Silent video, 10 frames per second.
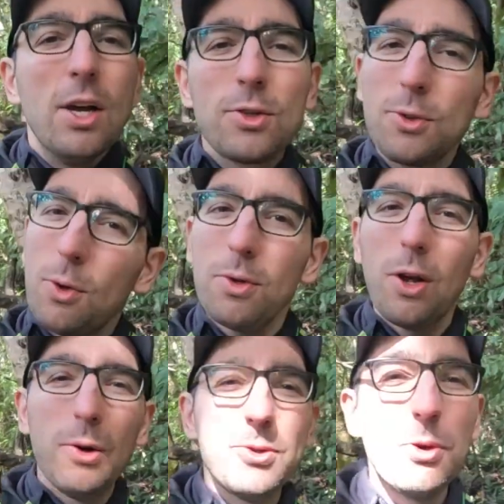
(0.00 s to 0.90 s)
So don't
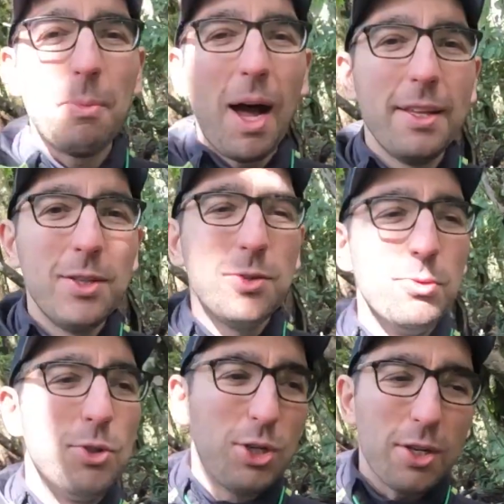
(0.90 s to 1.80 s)
close your mind
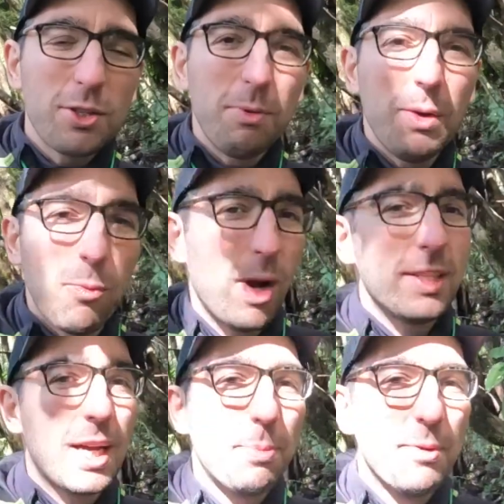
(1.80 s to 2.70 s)
into just doing
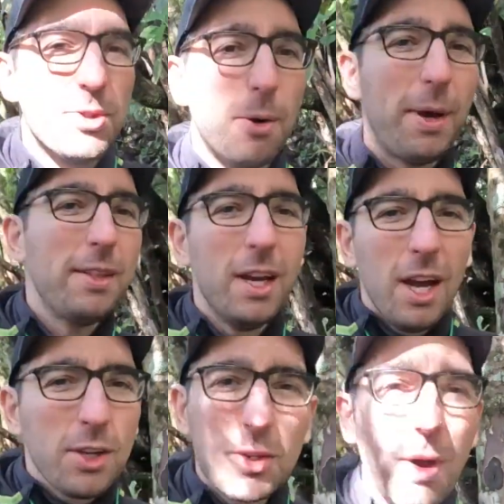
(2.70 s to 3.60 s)
one type of job and
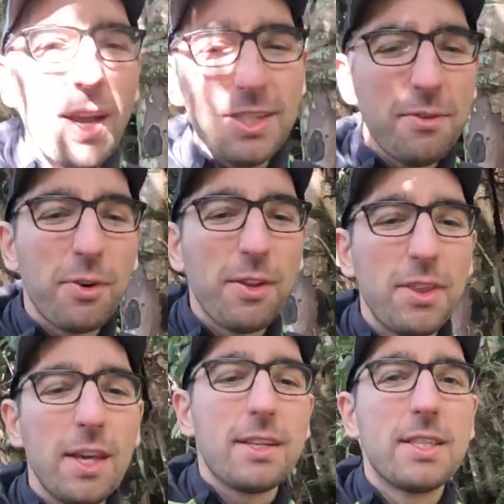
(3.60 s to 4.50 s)
try different
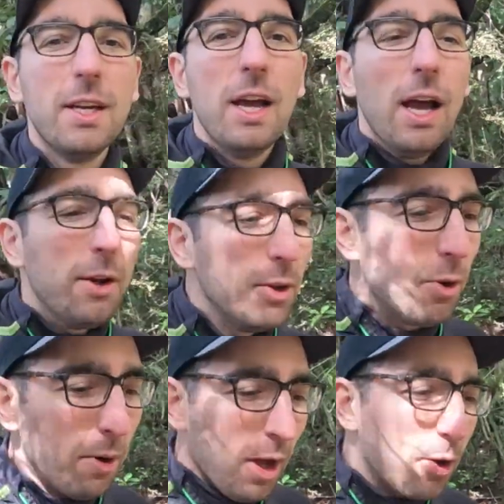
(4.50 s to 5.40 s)
things. You
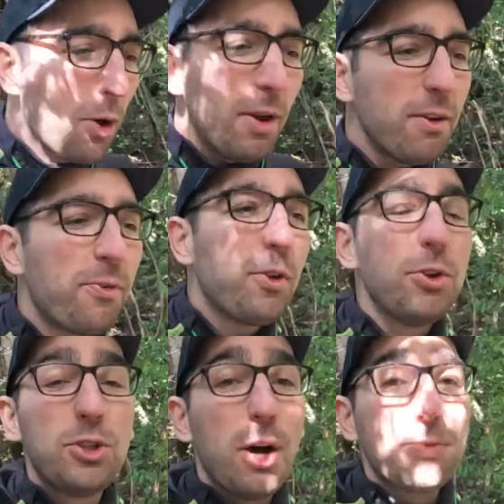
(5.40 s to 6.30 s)
know, going for
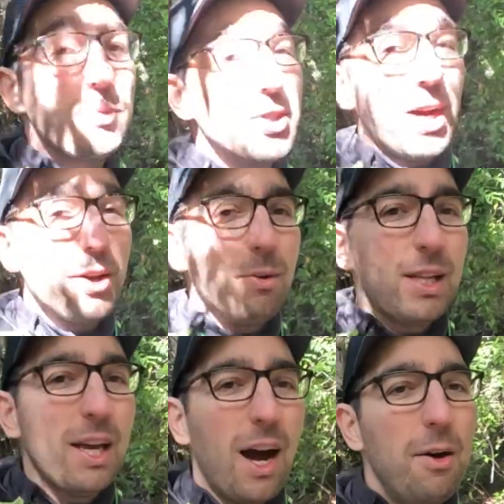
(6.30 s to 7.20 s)
the jobs which are
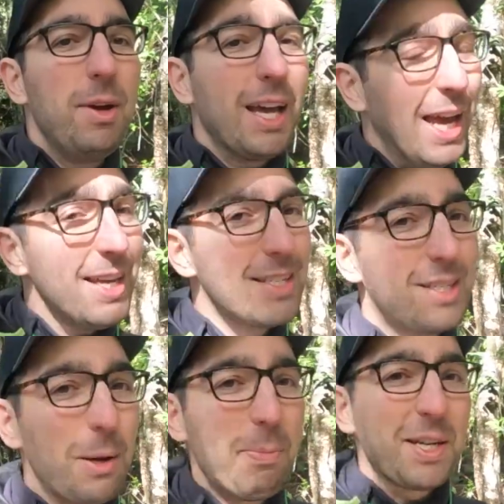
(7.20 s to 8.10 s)
currently hiring
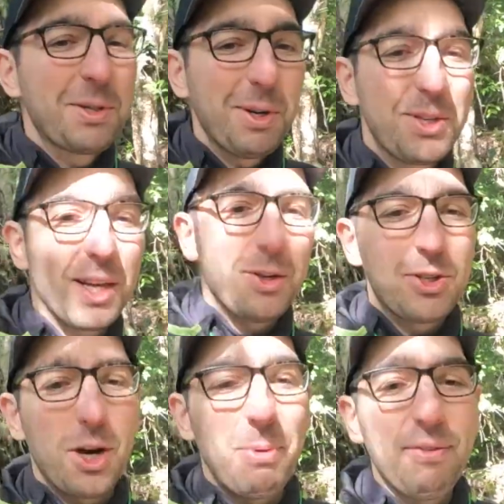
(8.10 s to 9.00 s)
is the best way to get a
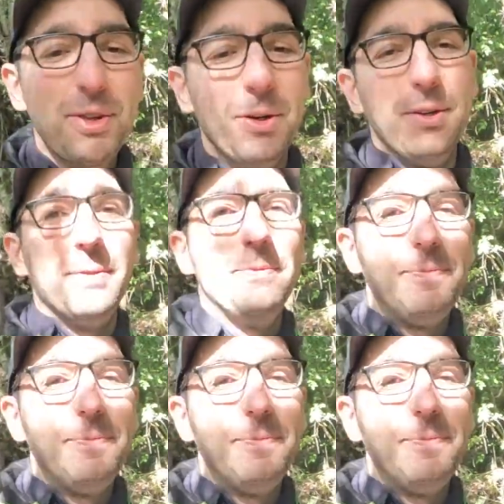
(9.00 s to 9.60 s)
job after all.